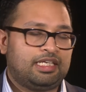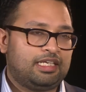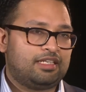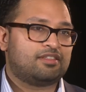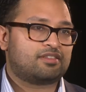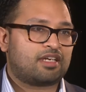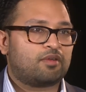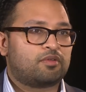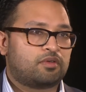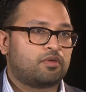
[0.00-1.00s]
is
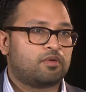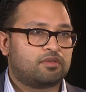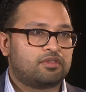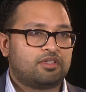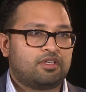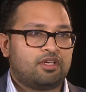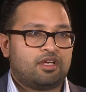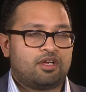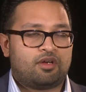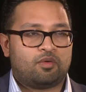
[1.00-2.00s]
our goal.
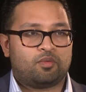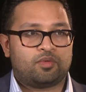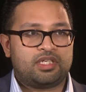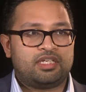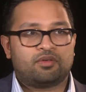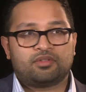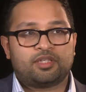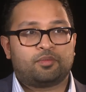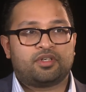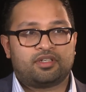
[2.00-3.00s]
We
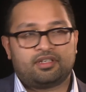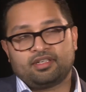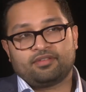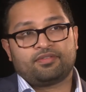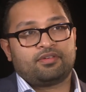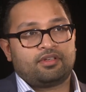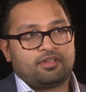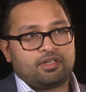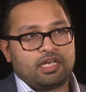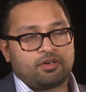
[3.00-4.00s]
only win if
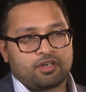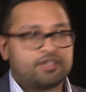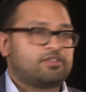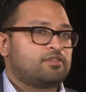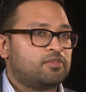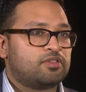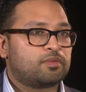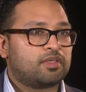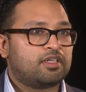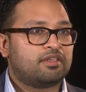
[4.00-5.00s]
our
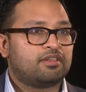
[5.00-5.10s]
customers win.